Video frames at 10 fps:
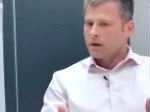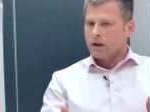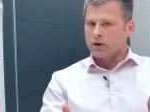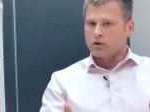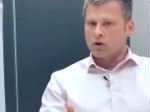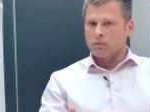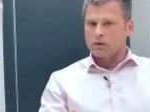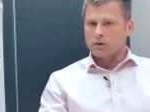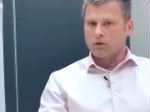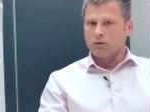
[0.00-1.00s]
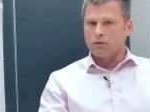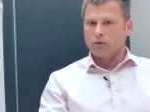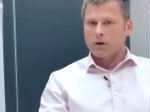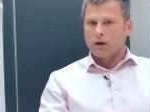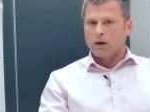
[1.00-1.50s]
in terms of
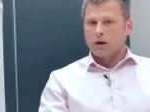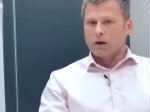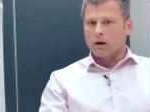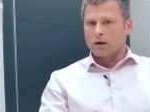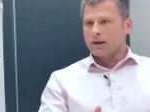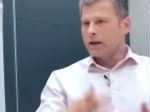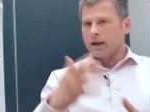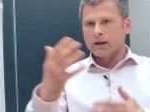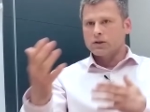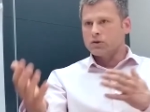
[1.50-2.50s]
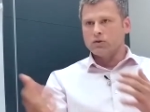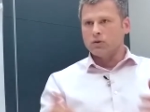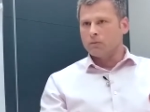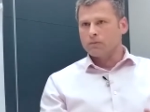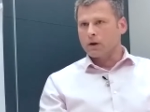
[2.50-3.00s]
getting
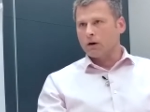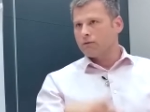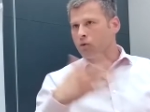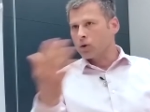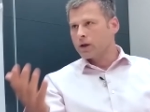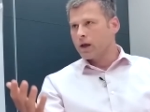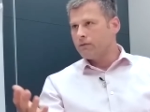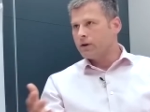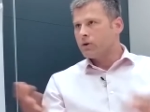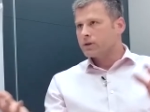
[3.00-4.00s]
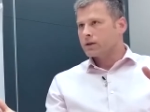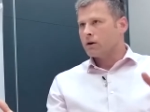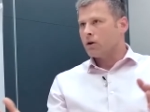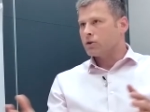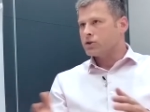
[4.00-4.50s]
into 4K video
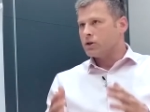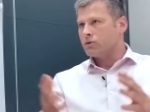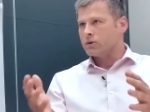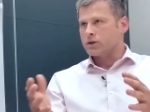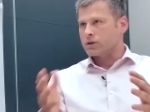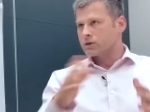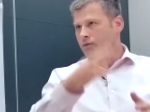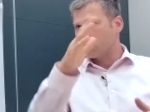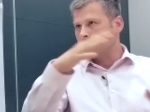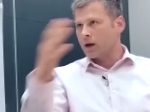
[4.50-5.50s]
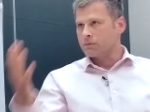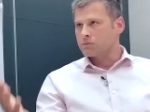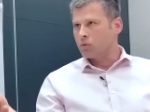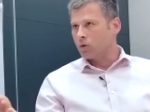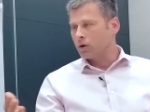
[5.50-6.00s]
technology, which is 4 times
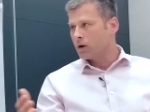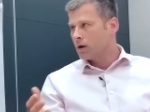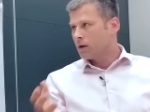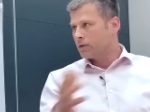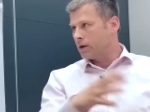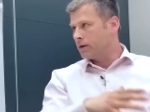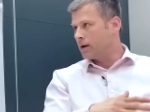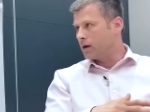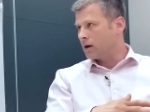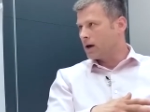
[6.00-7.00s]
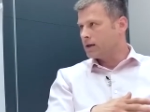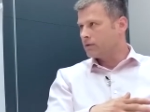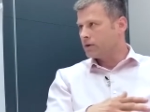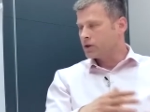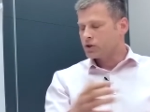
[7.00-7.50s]
more than high
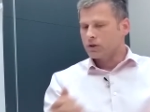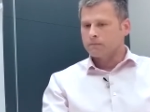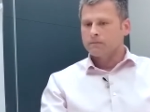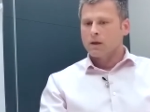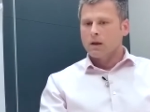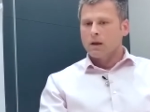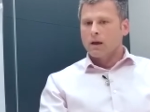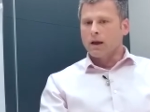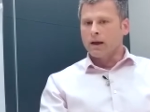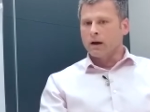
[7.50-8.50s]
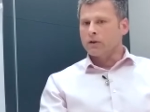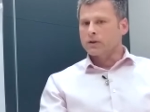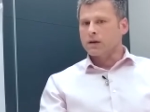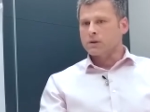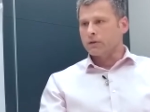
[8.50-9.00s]
definition, and other
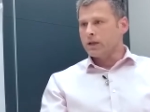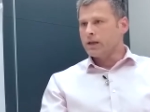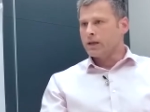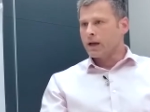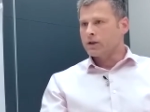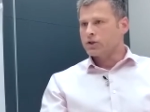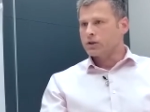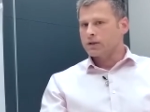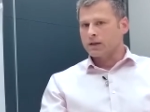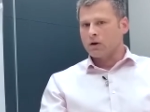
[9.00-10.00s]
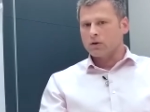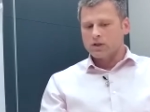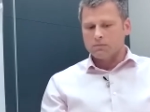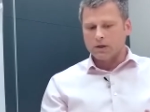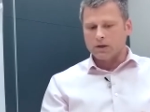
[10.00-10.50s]
types of leading edge
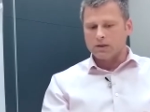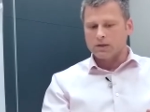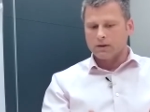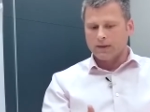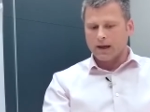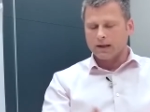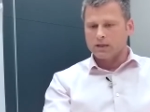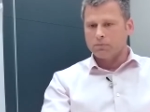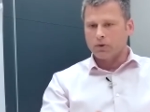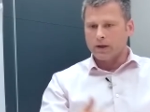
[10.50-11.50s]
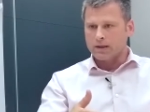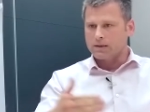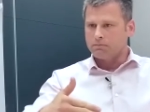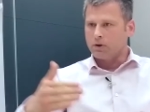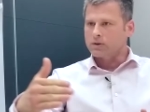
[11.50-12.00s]
technologies, because that experience
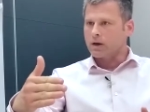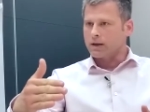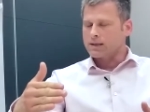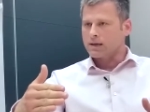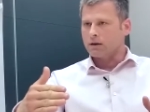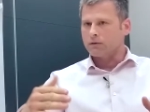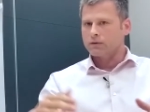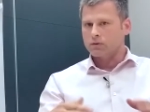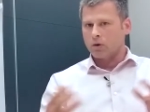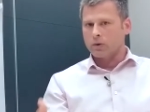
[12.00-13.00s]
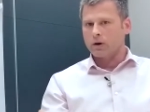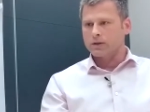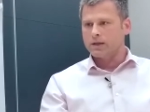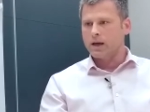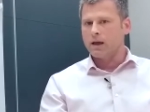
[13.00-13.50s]
builds on itself to where we are
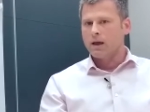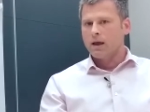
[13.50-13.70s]
today.